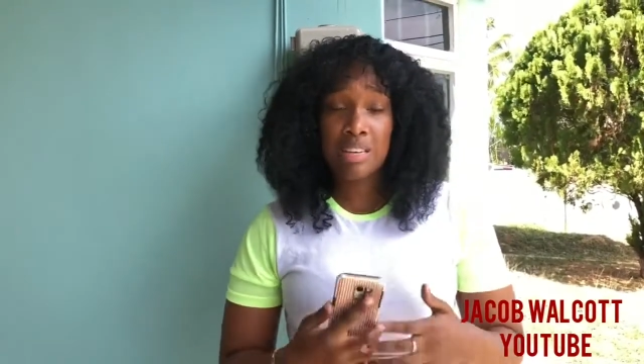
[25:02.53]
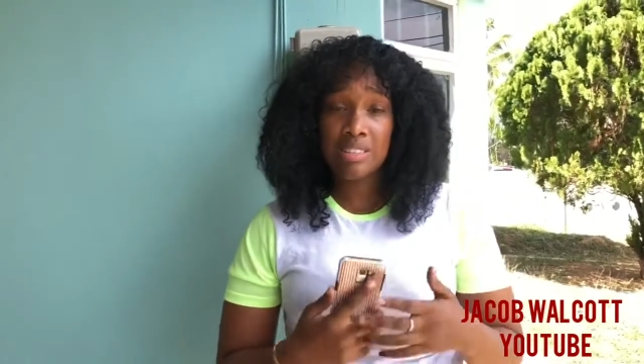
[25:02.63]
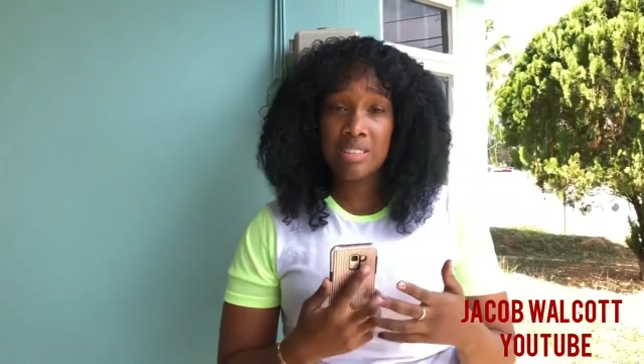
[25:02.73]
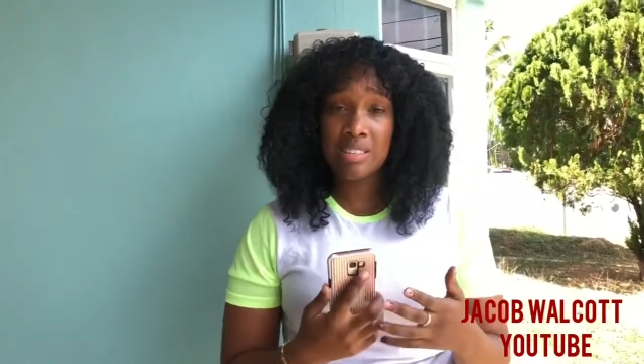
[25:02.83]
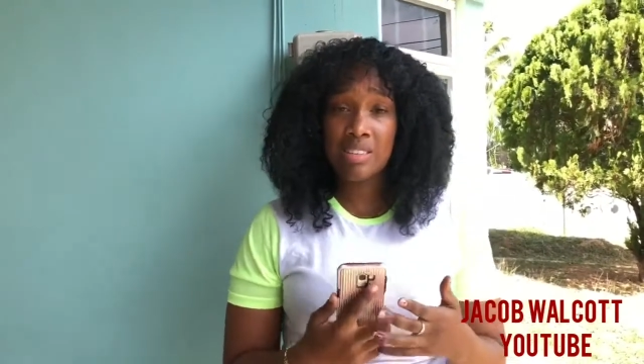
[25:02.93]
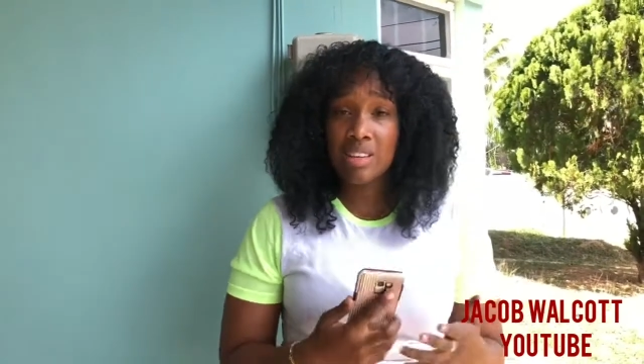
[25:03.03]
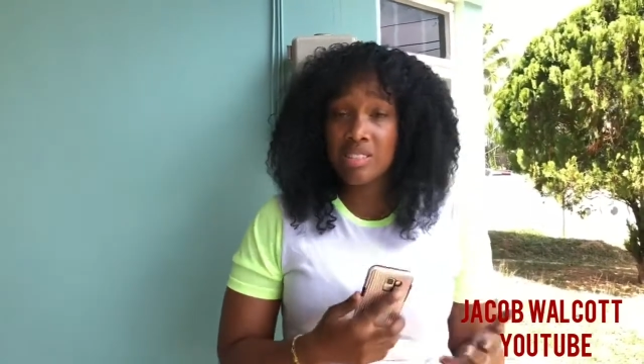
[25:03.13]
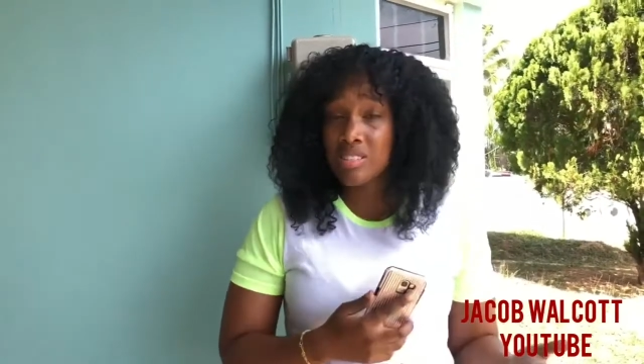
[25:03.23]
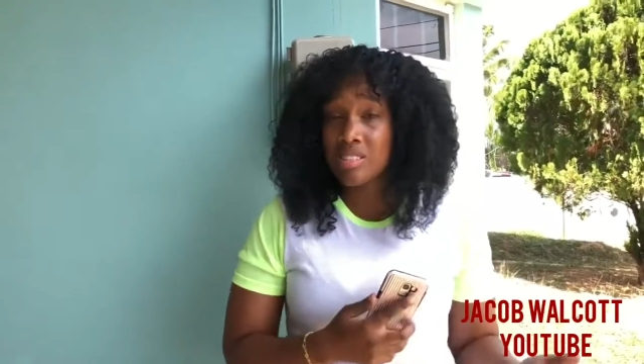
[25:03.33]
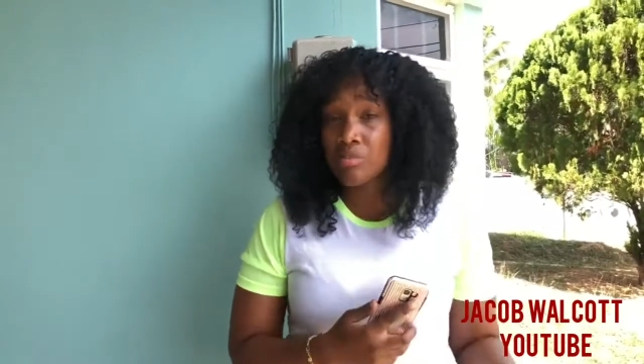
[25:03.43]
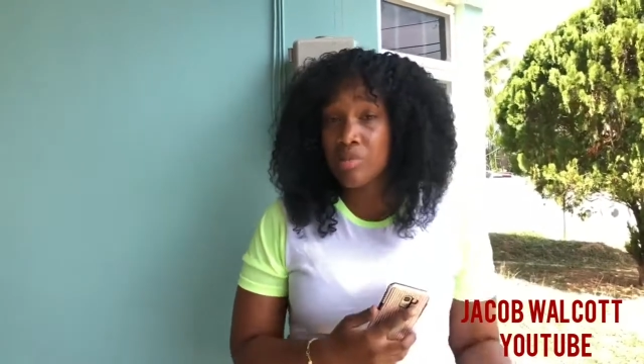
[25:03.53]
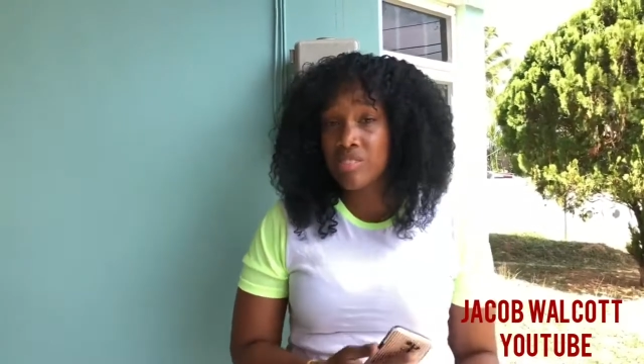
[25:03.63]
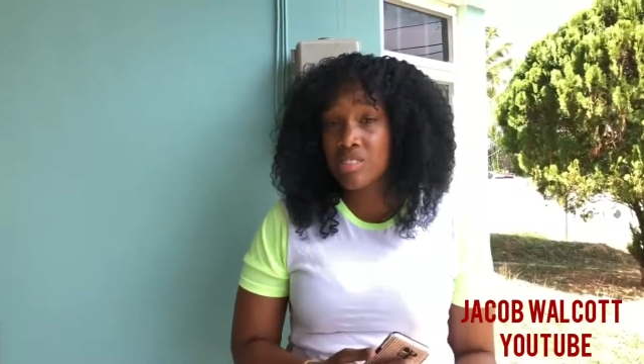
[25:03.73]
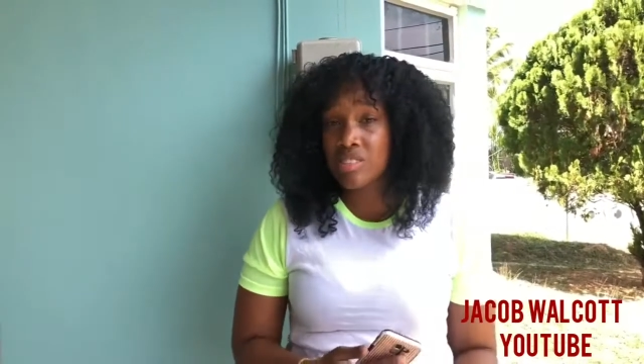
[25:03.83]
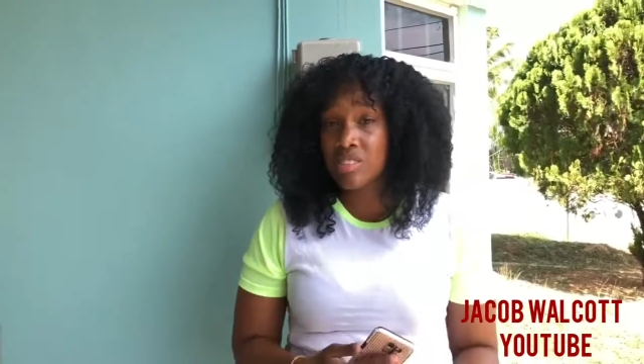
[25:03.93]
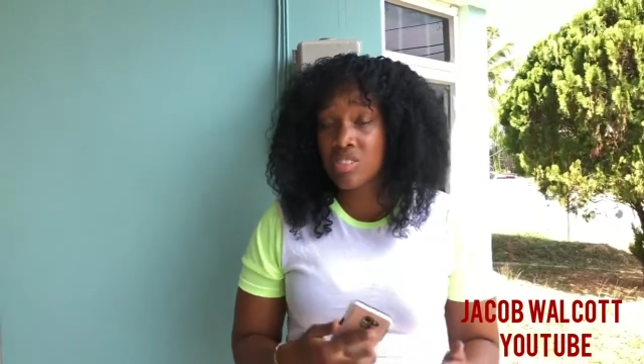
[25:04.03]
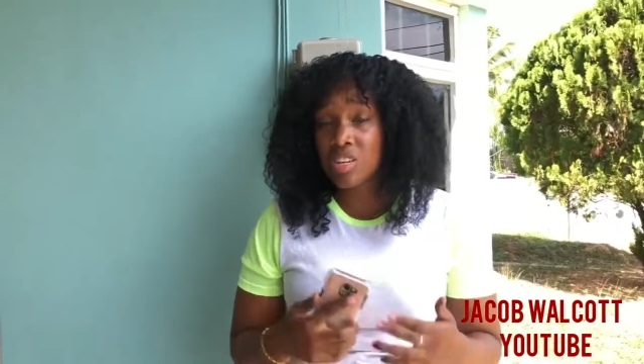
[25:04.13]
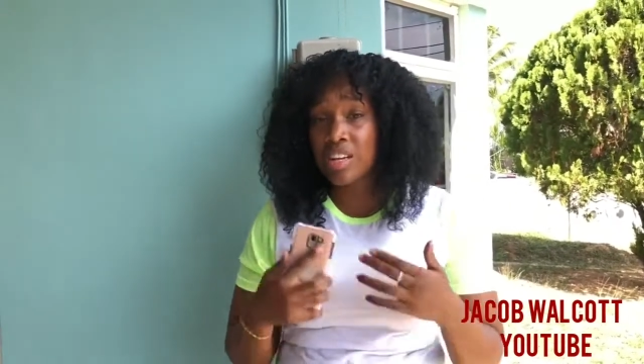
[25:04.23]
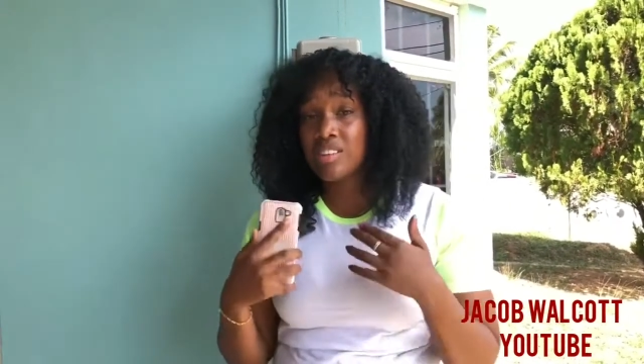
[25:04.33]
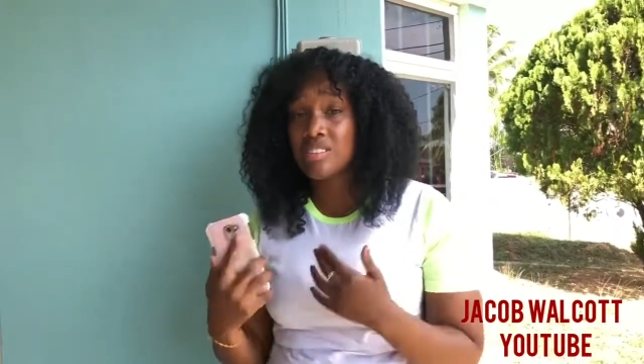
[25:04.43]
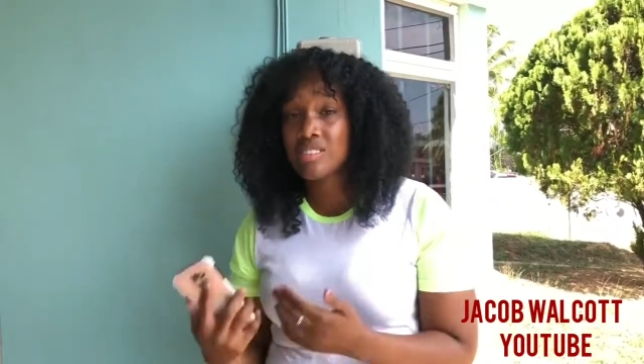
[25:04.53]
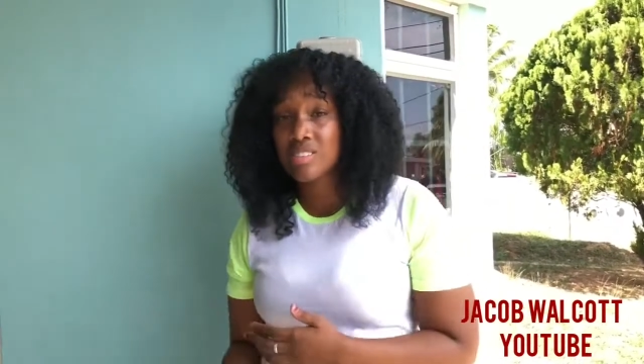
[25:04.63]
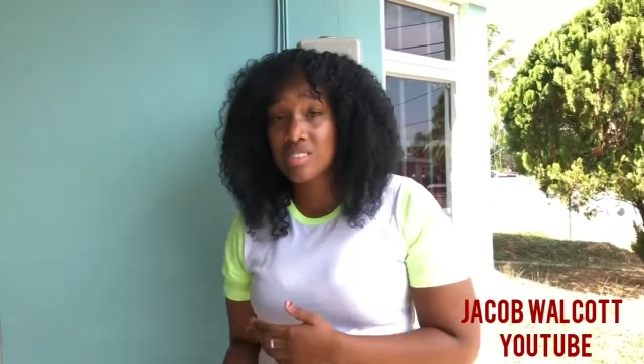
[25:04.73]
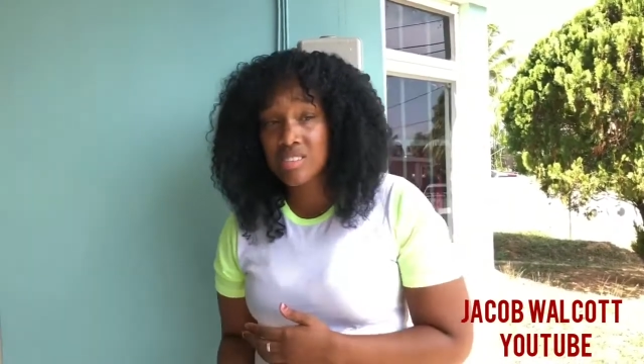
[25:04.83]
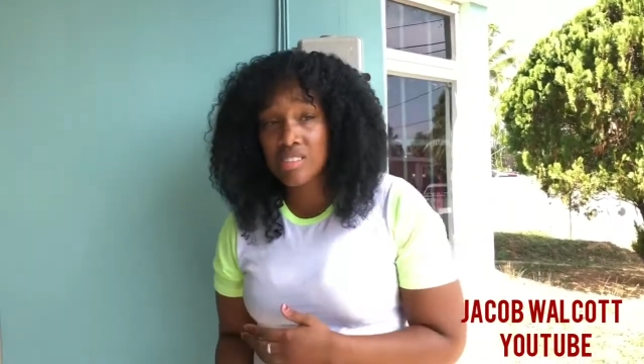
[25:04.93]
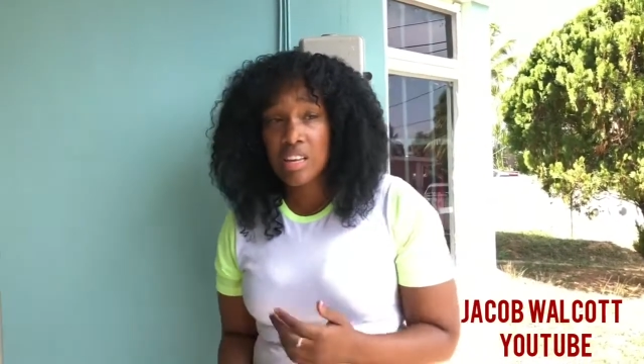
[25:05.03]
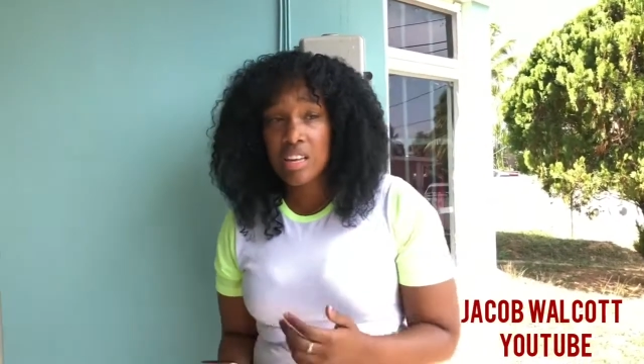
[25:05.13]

As I said, I just did my research and I listened